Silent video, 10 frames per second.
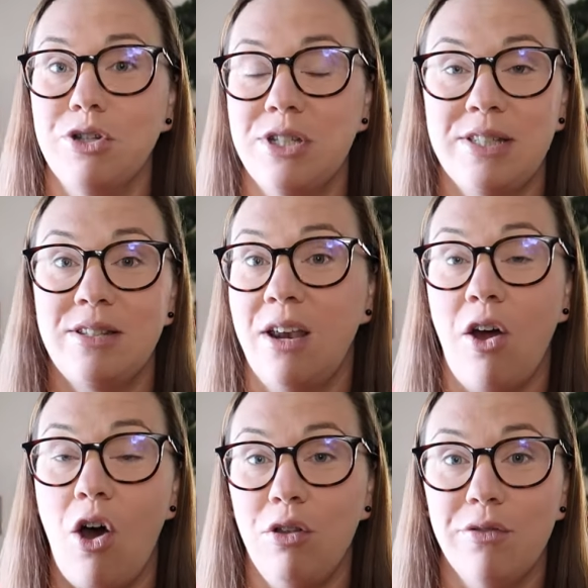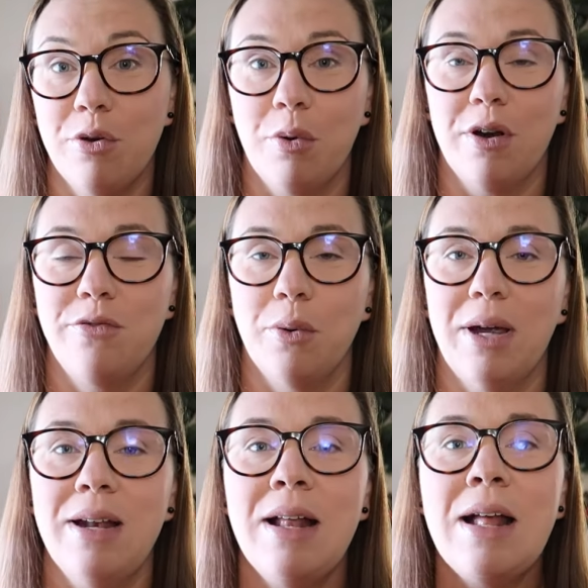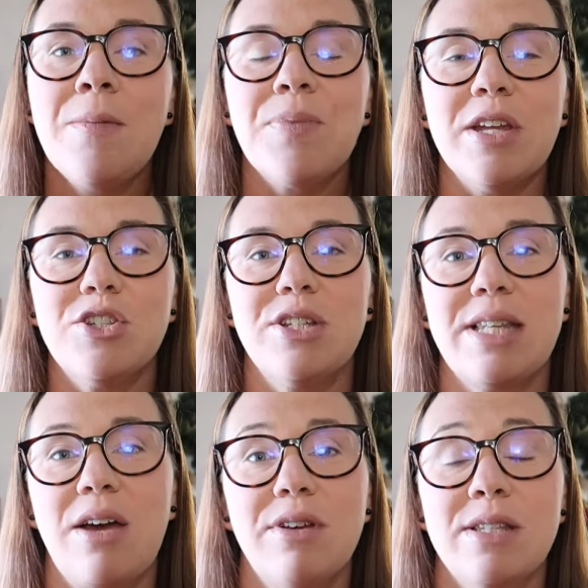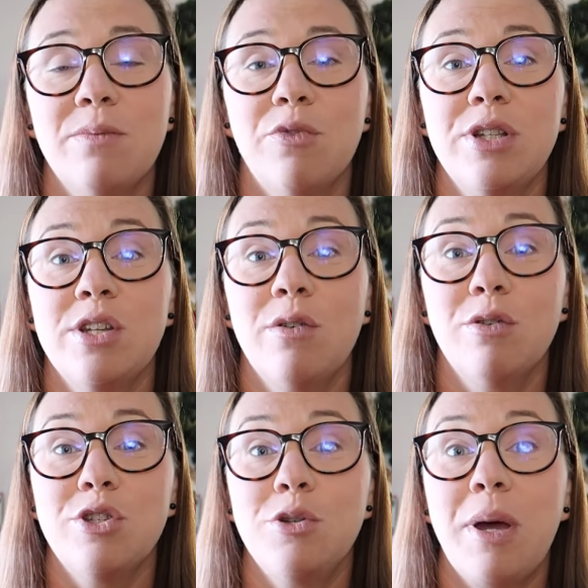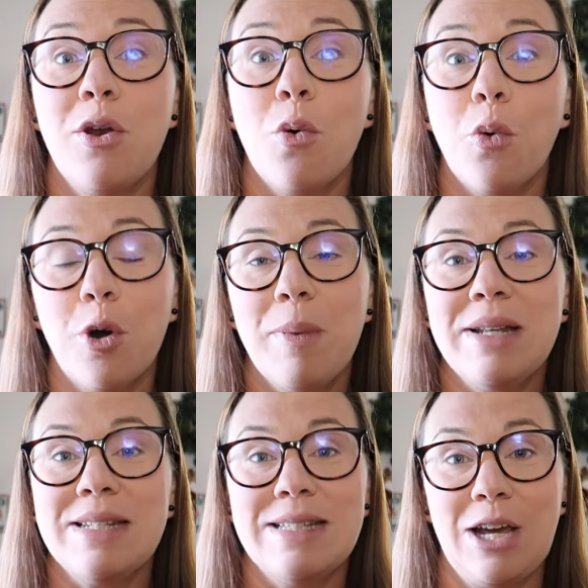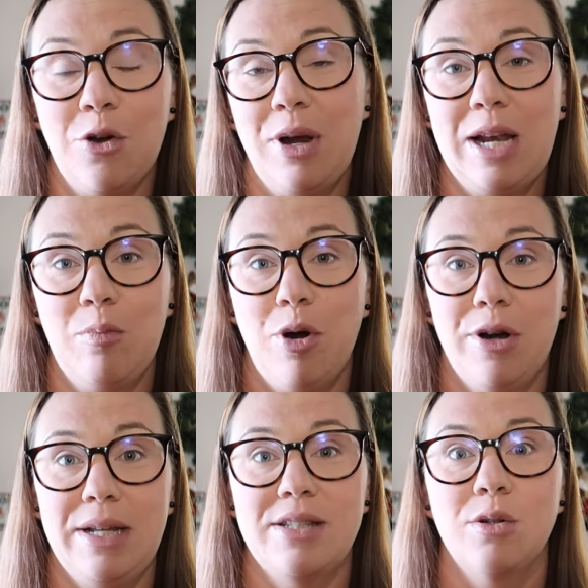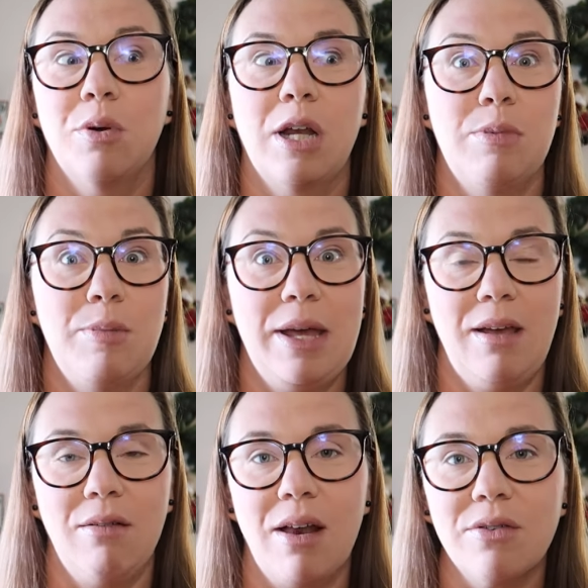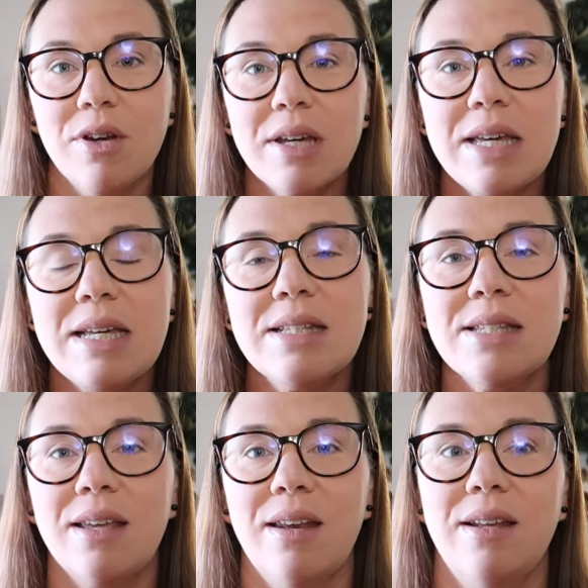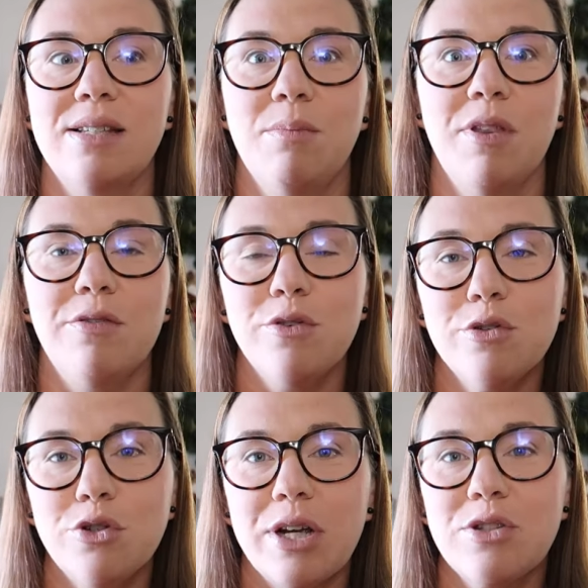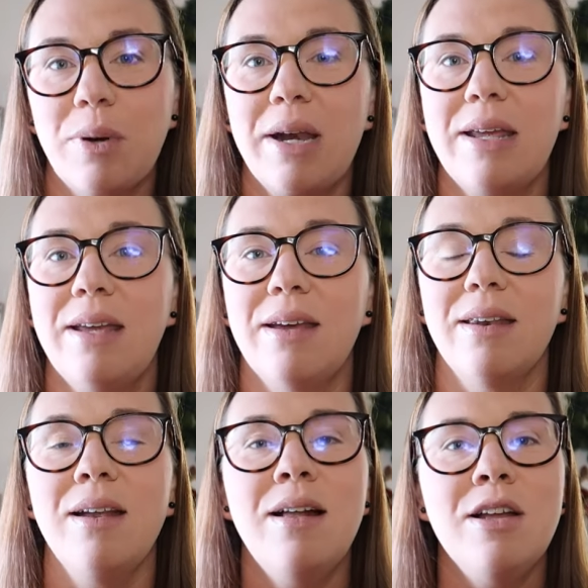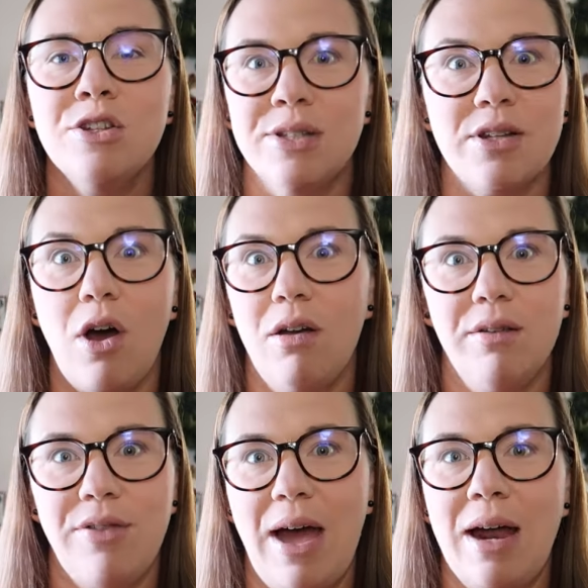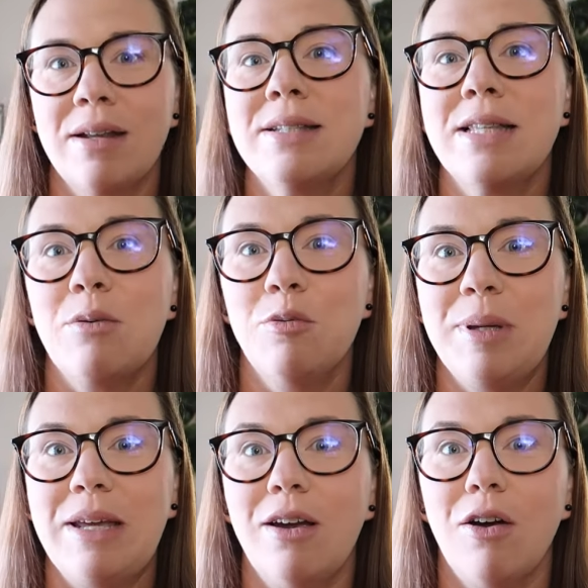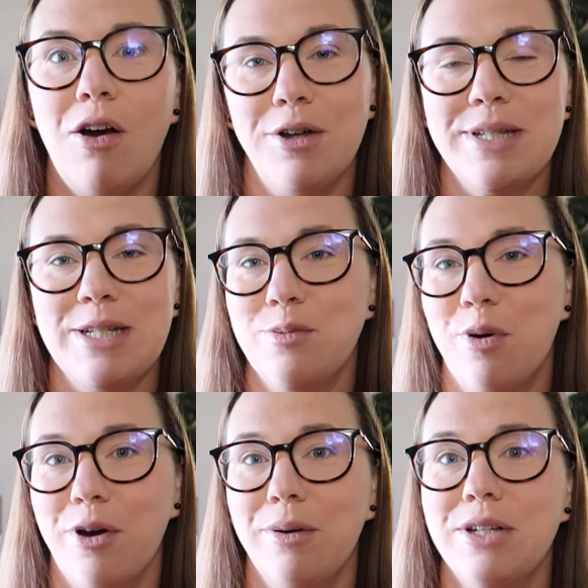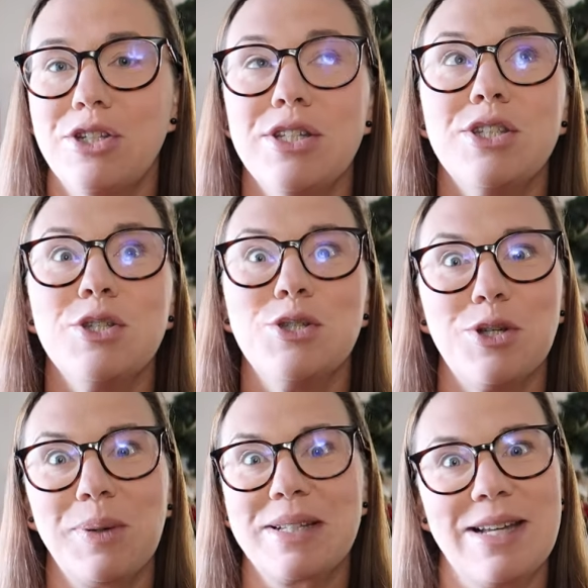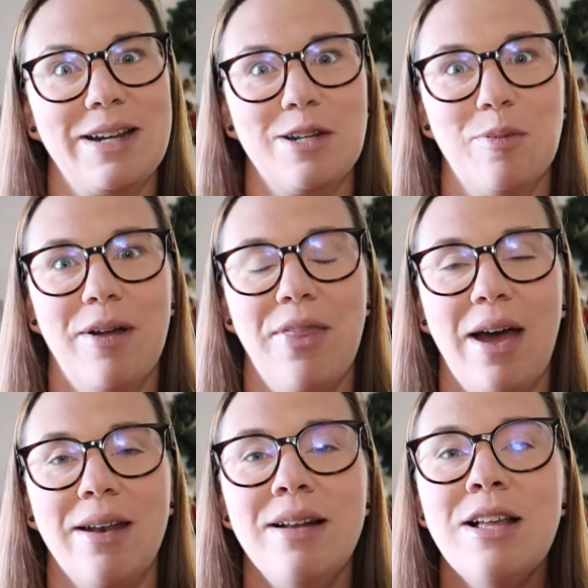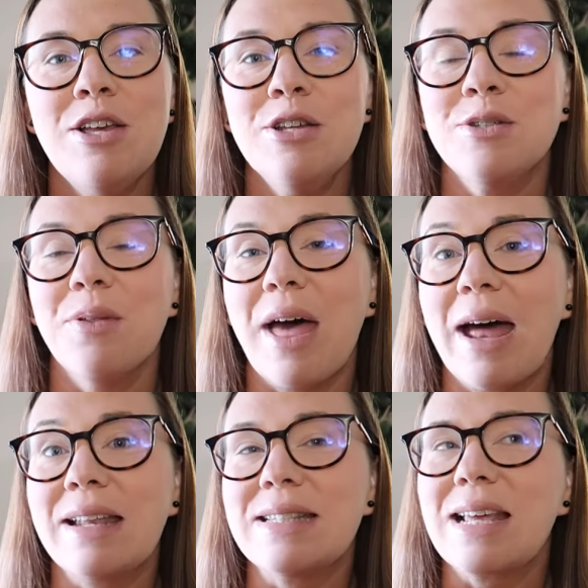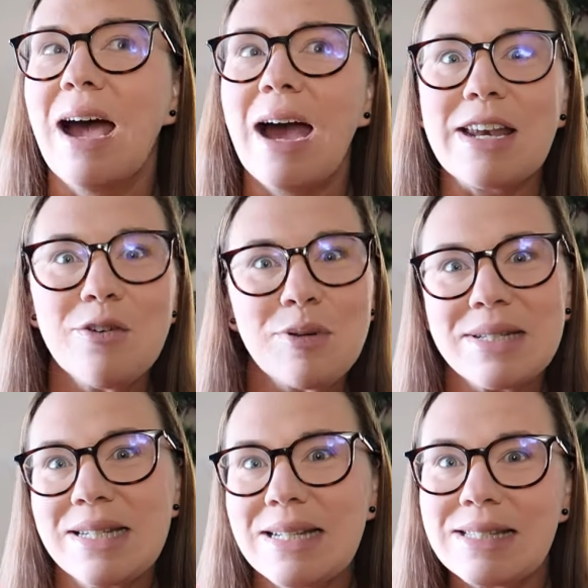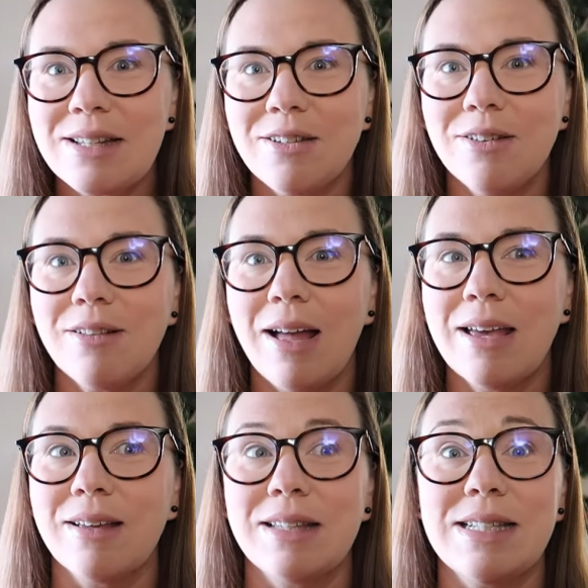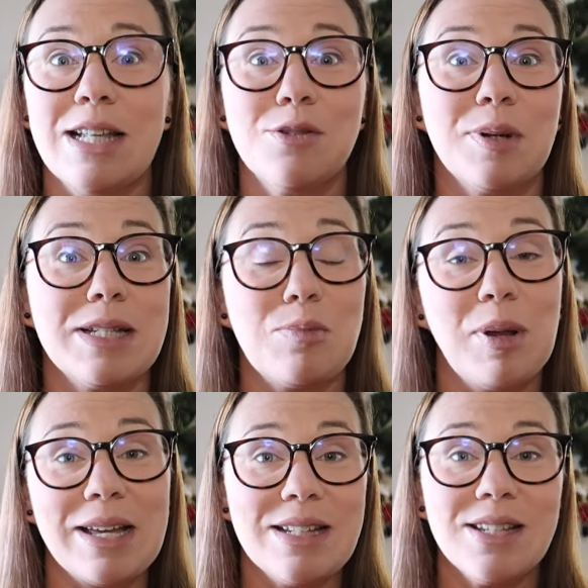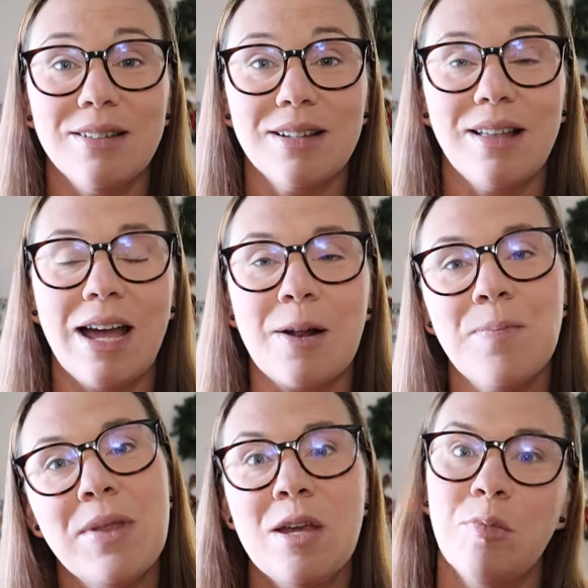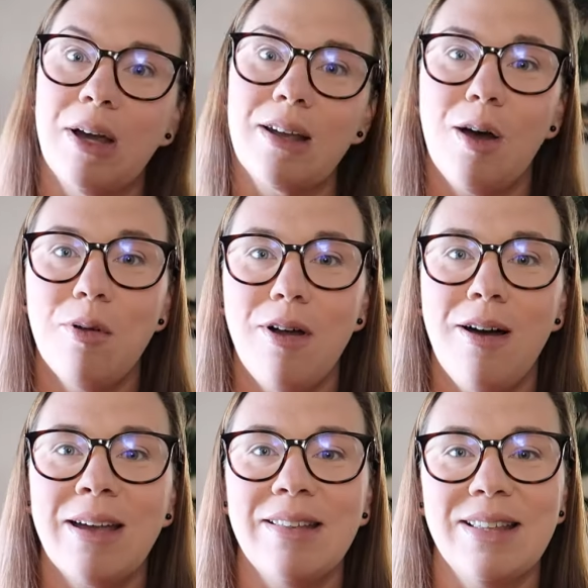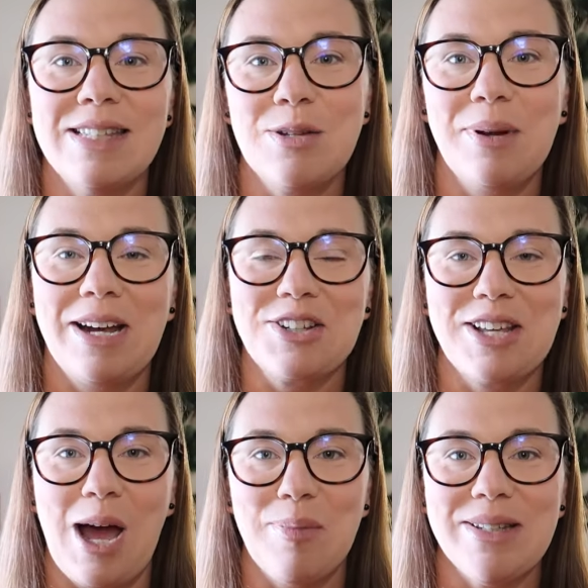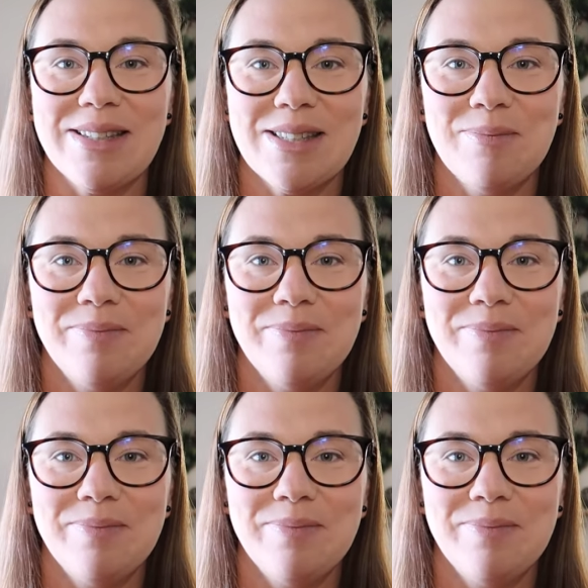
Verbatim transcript: She's done all of the work for it, and she's having some friends over to an ornament decorating party. So we're gonna be baking a lot of cookies and getting some of the food trays ready and just all of that, because they will be here all day tomorrow, and she's so excited about that. So that is kind of what today's gonna look like. At least that's what it's planned to look like. But come along and let's see what actually happens.